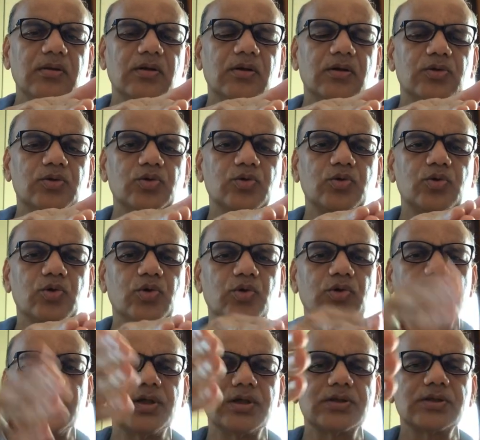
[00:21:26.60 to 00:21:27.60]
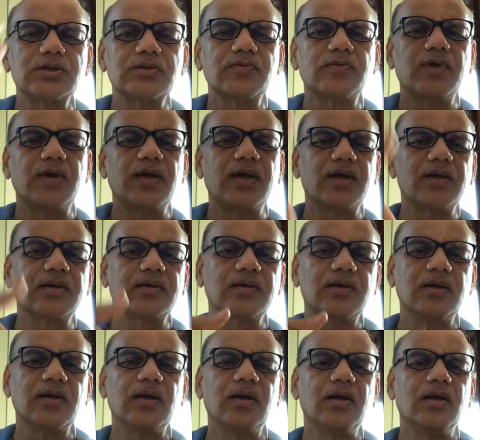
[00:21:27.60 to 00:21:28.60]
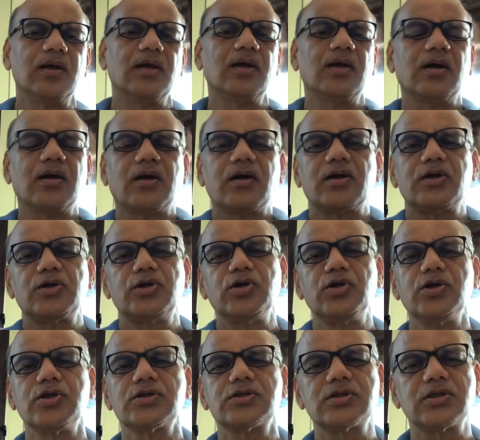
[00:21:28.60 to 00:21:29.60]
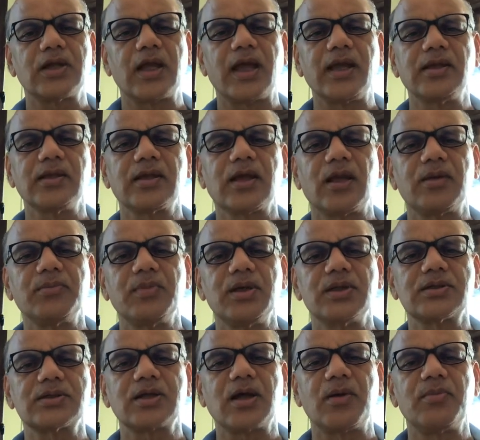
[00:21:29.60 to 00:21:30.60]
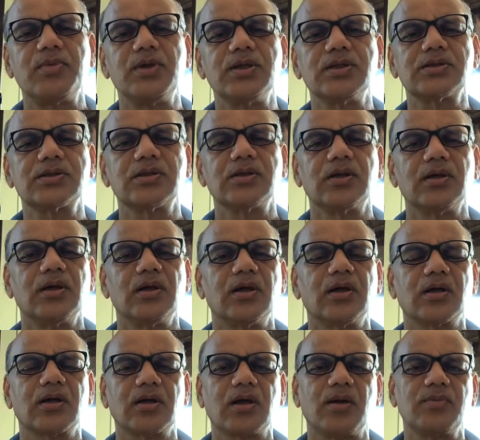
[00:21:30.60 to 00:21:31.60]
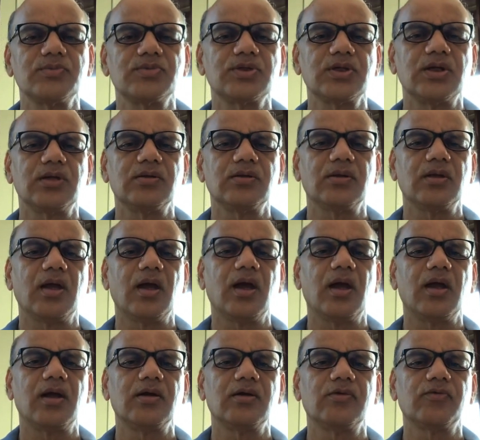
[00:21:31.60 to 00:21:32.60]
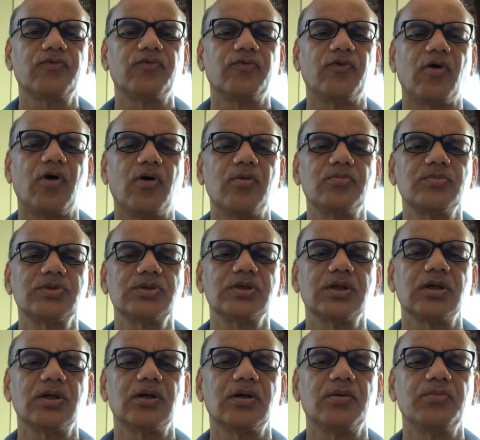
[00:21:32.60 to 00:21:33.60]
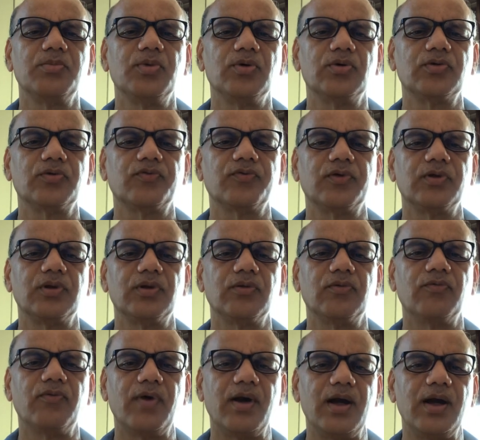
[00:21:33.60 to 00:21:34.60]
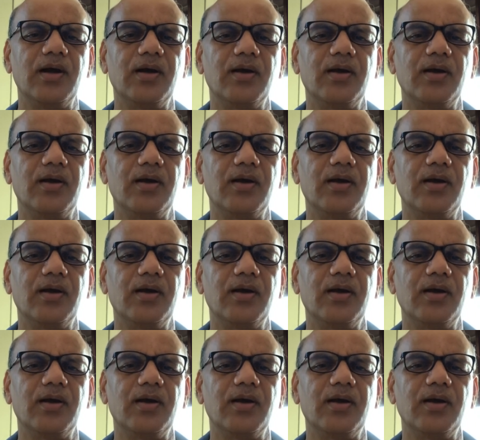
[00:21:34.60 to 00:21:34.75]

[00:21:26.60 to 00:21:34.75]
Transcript: the two rollers, where a continuous line can be established, comes in and forms a beautiful weld.